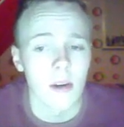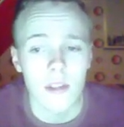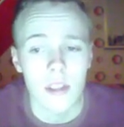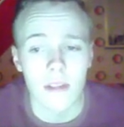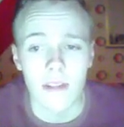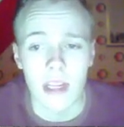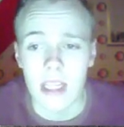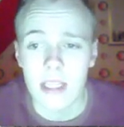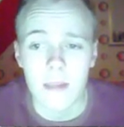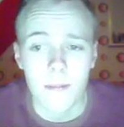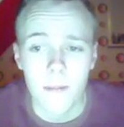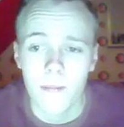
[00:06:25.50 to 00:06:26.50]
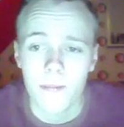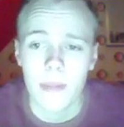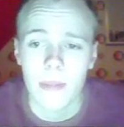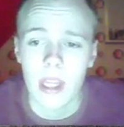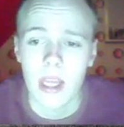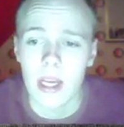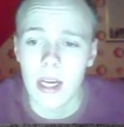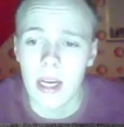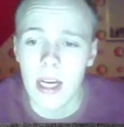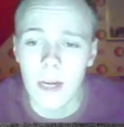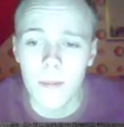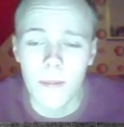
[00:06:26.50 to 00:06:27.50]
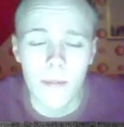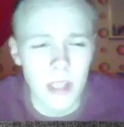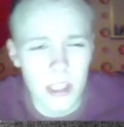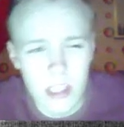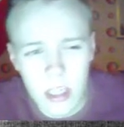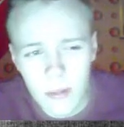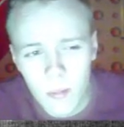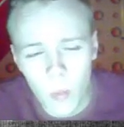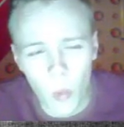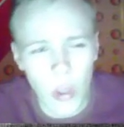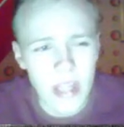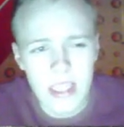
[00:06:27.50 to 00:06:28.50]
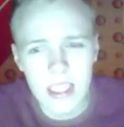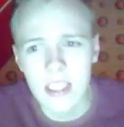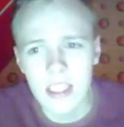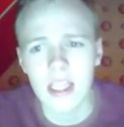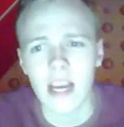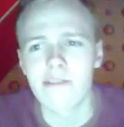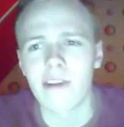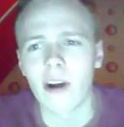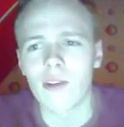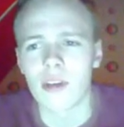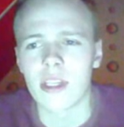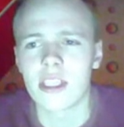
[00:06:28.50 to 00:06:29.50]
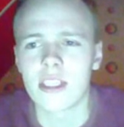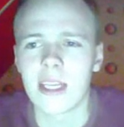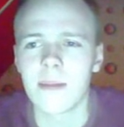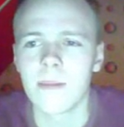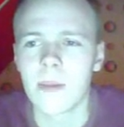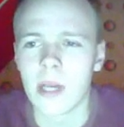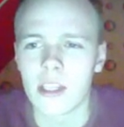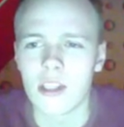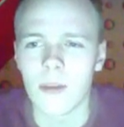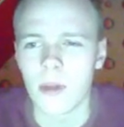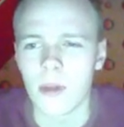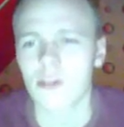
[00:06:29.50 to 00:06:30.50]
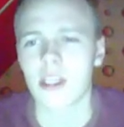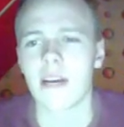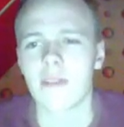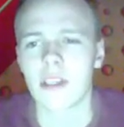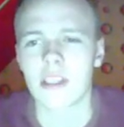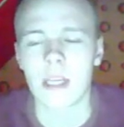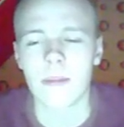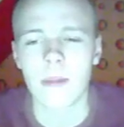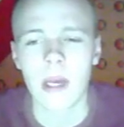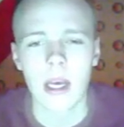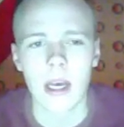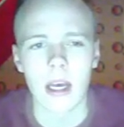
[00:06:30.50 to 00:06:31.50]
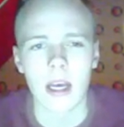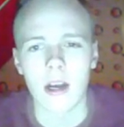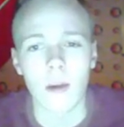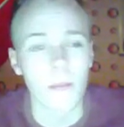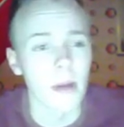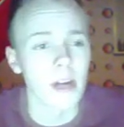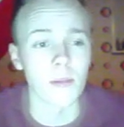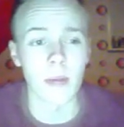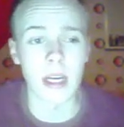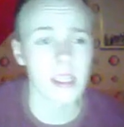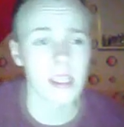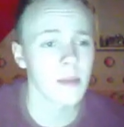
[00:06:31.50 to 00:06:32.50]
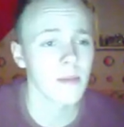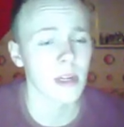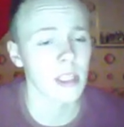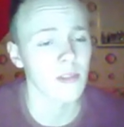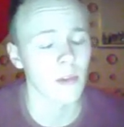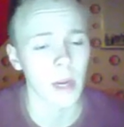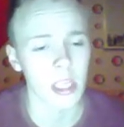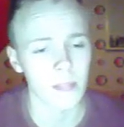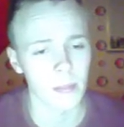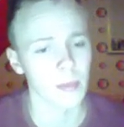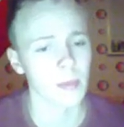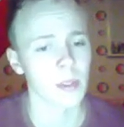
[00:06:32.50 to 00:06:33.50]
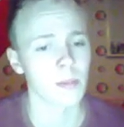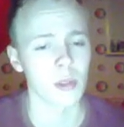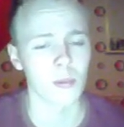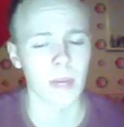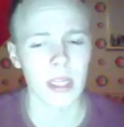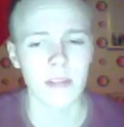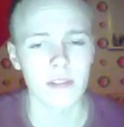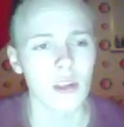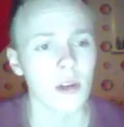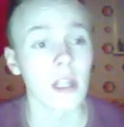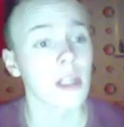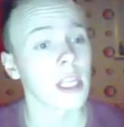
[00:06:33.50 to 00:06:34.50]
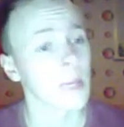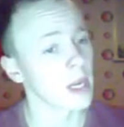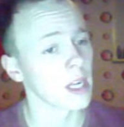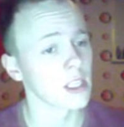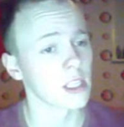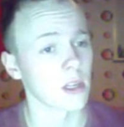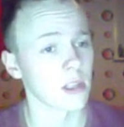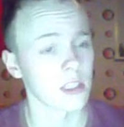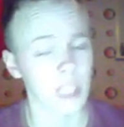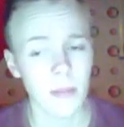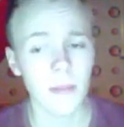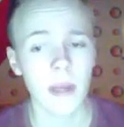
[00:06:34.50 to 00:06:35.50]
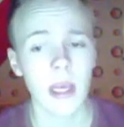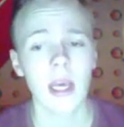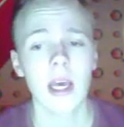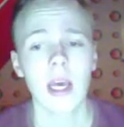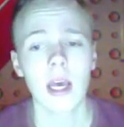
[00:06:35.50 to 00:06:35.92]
you know, stuff like that. Some weaknesses I found on his team, some notes I have on his team, compared to my team. It's from my perspective, so not a team analysis on his team,